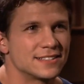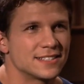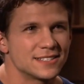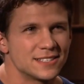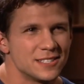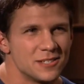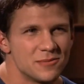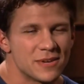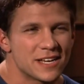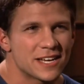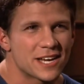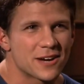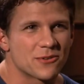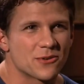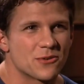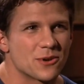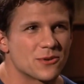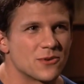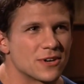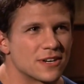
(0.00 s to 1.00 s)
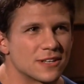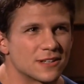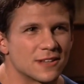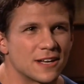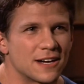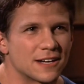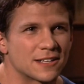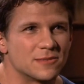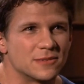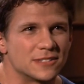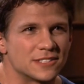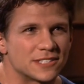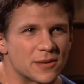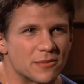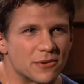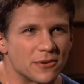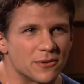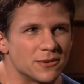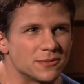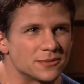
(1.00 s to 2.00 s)
Doesn't it make everyone want to lock them in
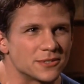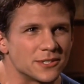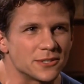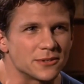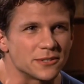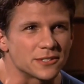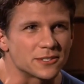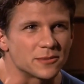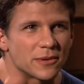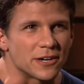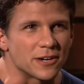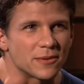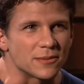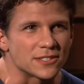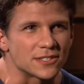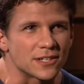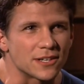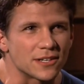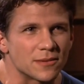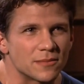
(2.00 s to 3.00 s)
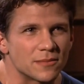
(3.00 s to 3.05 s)
separate rooms and do experiments on